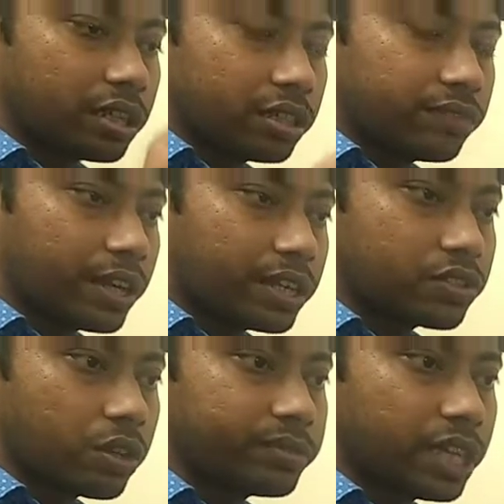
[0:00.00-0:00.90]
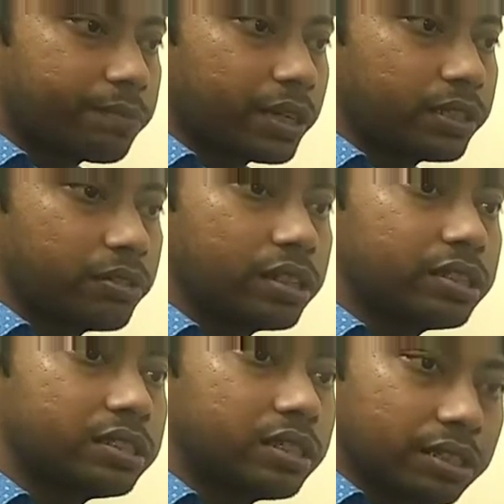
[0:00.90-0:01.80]
difference of that particular
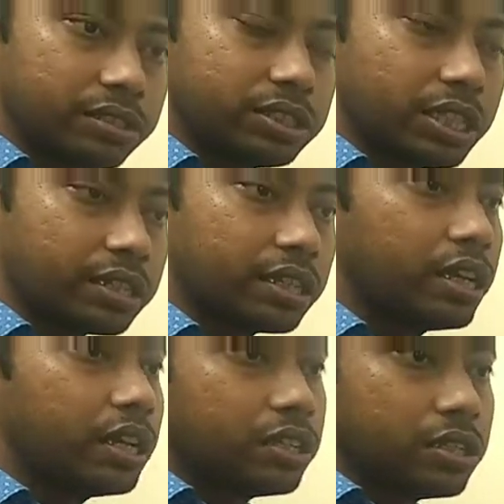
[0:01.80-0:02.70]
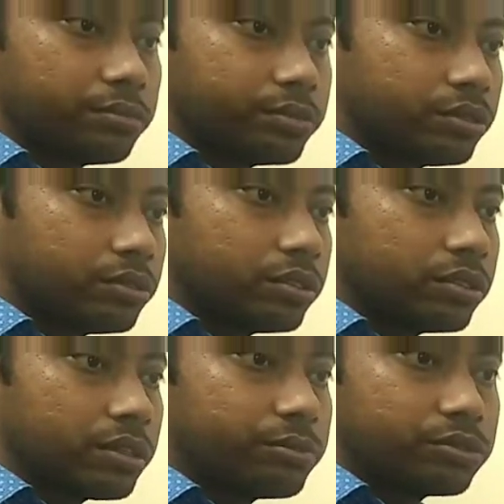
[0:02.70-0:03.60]
region, you have
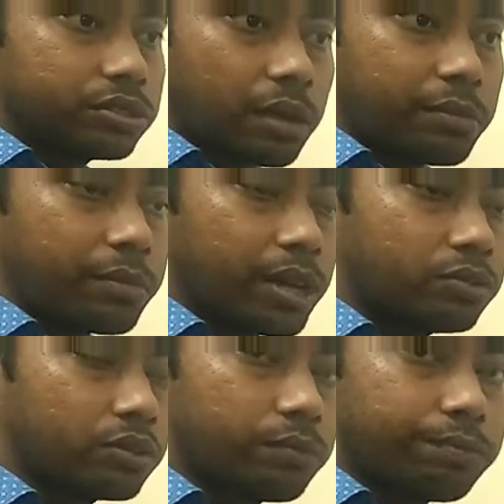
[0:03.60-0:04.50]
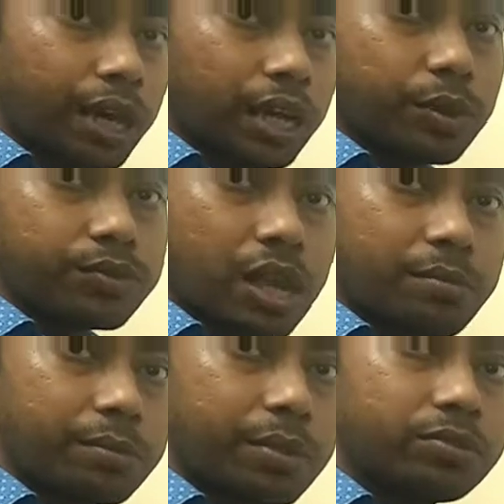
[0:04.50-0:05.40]
to some amount of pipe or some
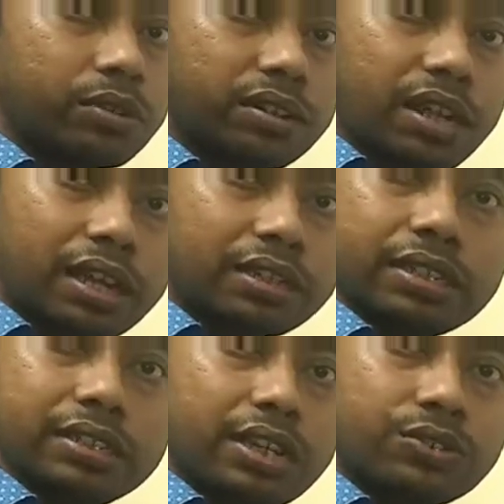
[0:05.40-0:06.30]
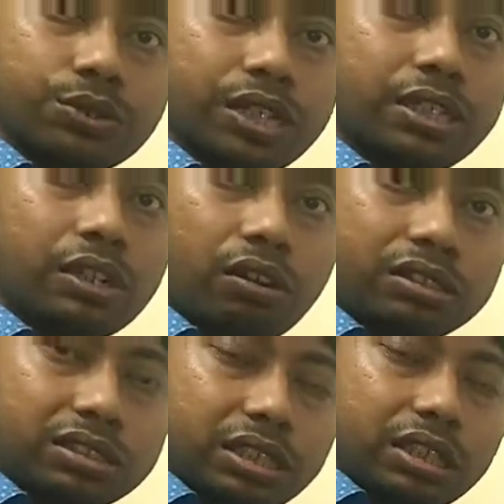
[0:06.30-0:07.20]
amount of duct are there, so that the
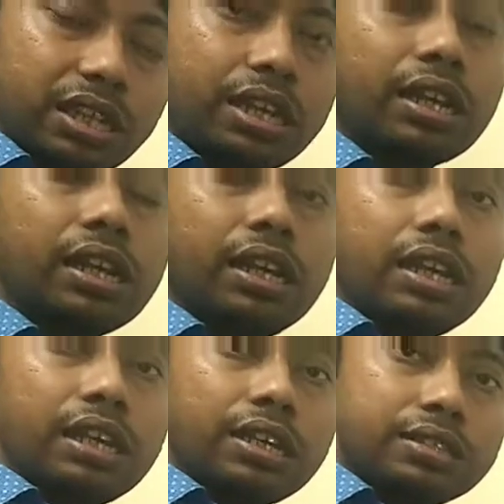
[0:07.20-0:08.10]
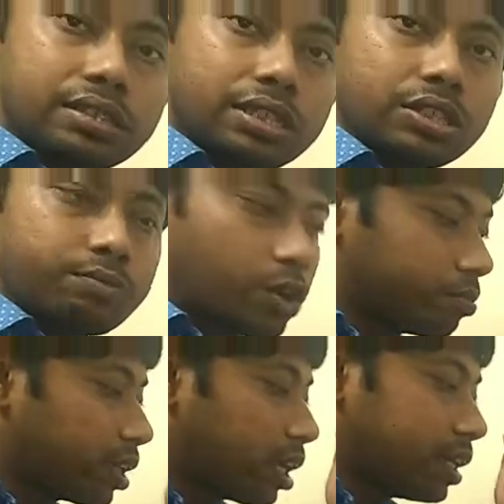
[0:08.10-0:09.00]
conditioned air is reached from
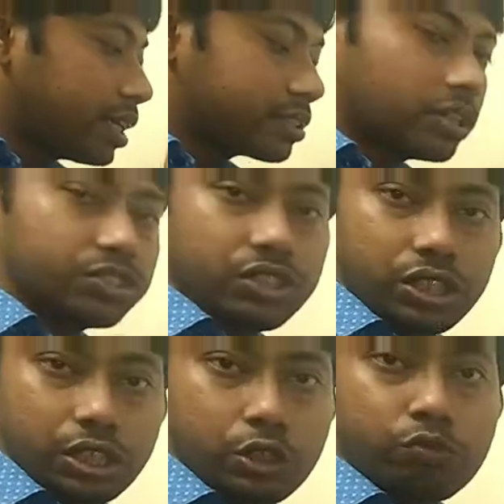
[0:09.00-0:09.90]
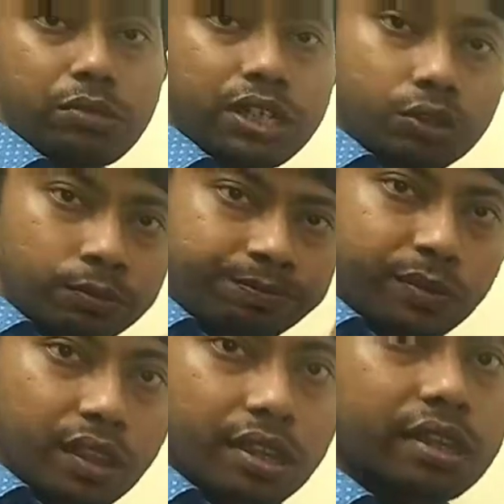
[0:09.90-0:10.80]
the air conditioning equipment to
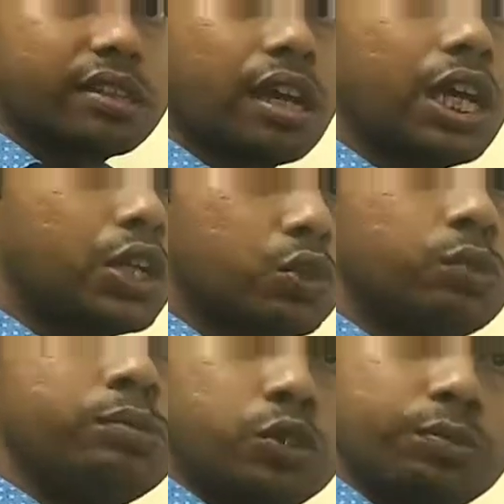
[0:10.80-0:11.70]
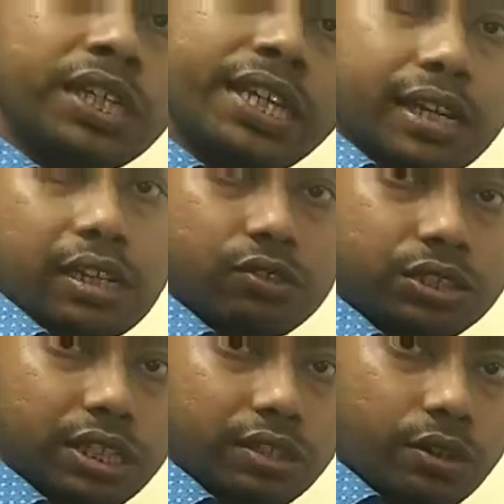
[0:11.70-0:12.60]
the room to be air
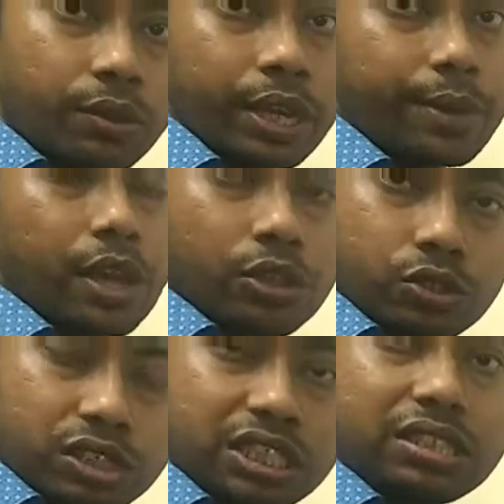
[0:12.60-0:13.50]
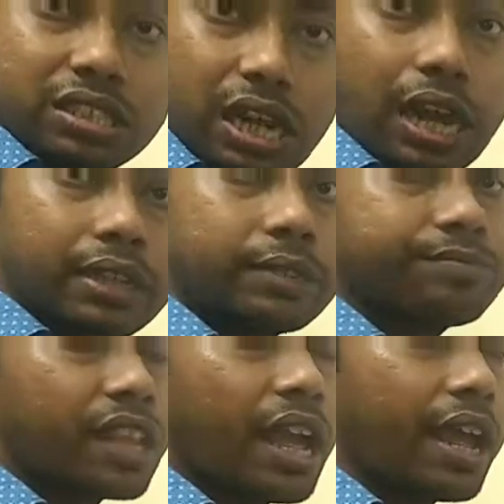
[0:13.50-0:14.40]
conditioned. Okay, so this is the duct.
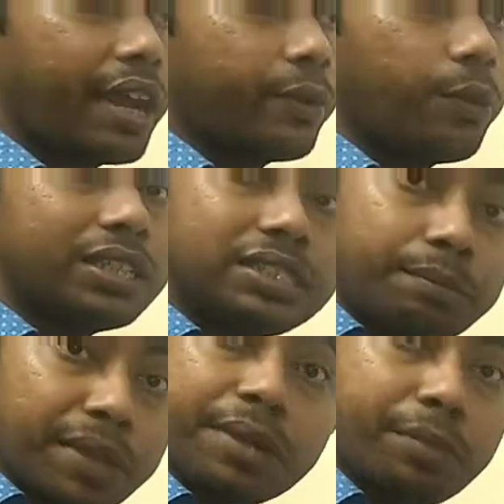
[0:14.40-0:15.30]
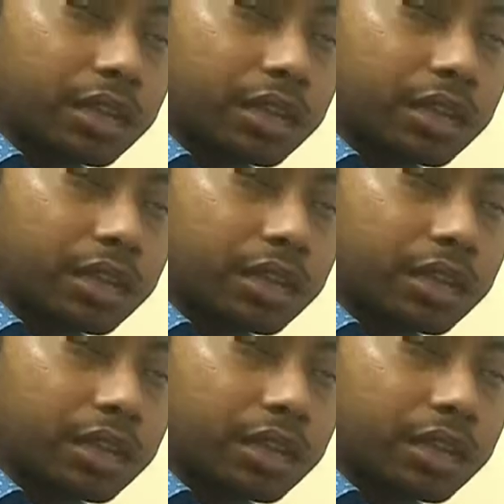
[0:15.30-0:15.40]
And what is the main